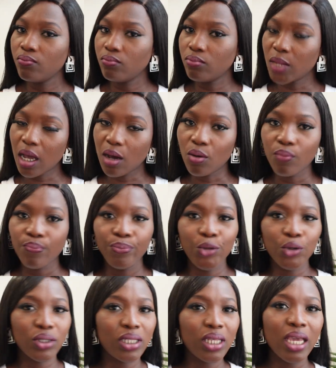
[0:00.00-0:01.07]
Now,
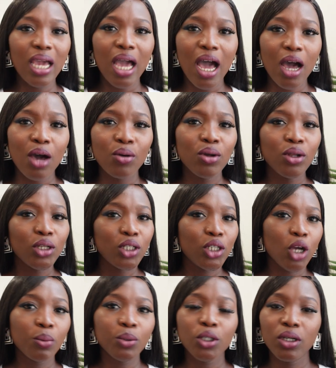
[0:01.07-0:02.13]
you see how the
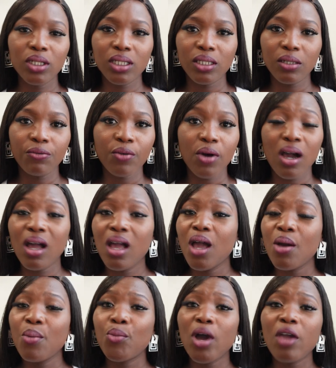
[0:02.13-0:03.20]
options differ.
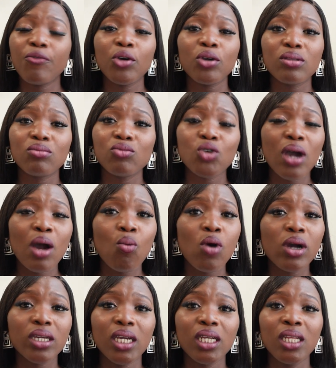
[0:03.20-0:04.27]
But if you are
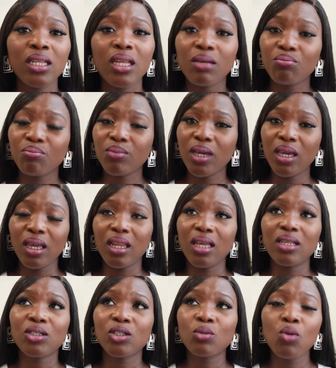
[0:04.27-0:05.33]
working in
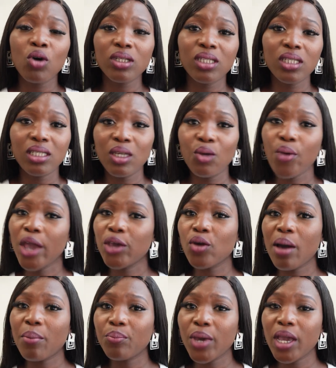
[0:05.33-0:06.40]
a small city where you
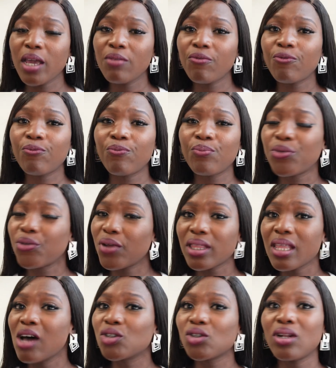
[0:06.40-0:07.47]
are paying
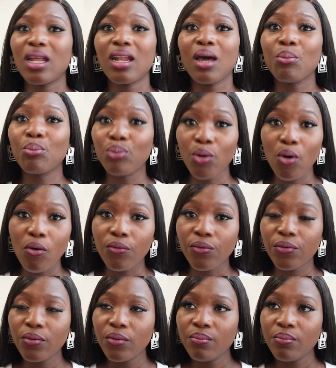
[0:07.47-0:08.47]
3,000 and above,